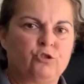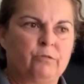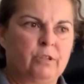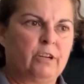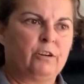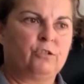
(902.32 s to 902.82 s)
you're
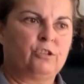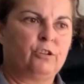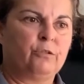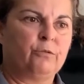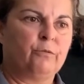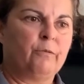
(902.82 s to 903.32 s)
there
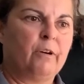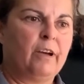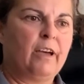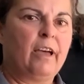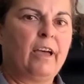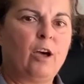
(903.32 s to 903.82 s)
to
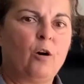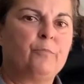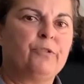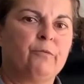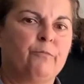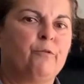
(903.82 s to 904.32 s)

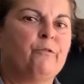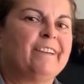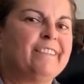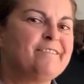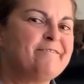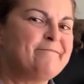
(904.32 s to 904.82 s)
help them
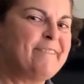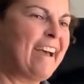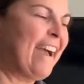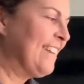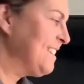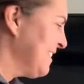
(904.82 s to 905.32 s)
win the
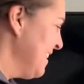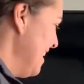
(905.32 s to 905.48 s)
match.